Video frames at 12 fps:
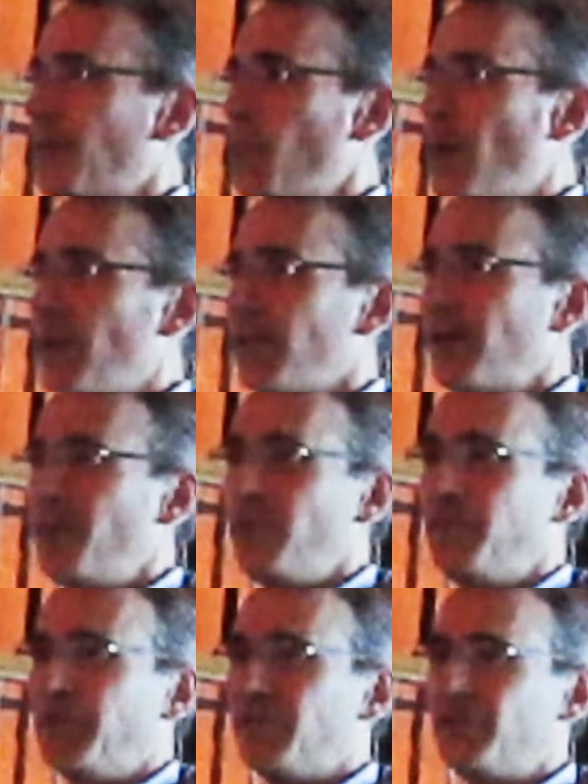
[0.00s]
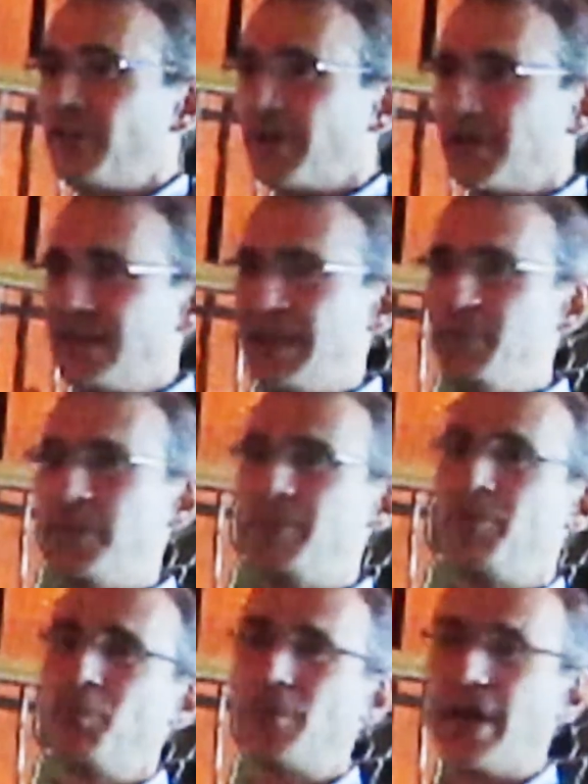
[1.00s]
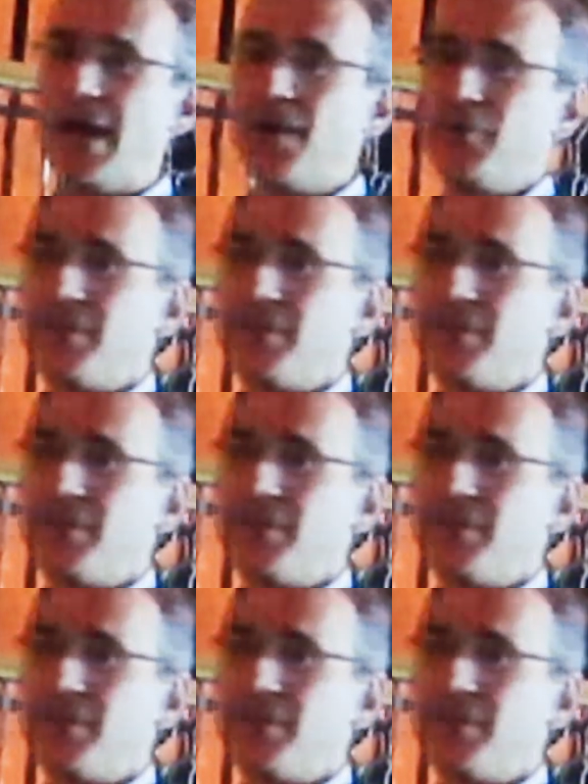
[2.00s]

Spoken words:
while a couple of his key people were out